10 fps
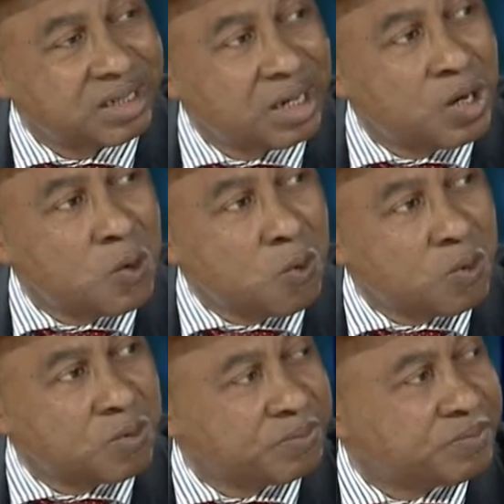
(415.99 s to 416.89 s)
All right, now
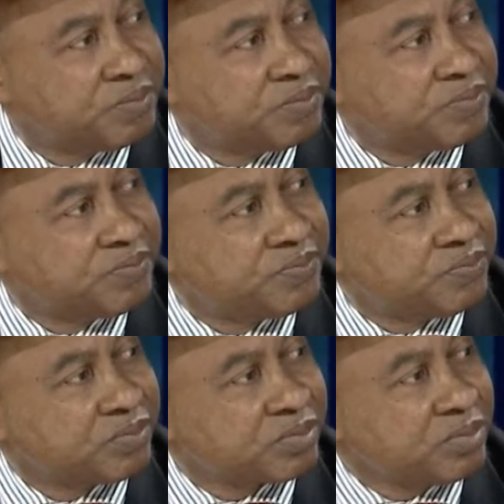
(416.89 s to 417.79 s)
let's, apart from the
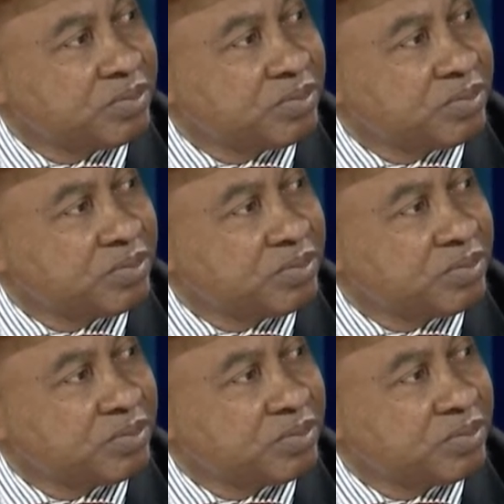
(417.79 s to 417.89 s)
issue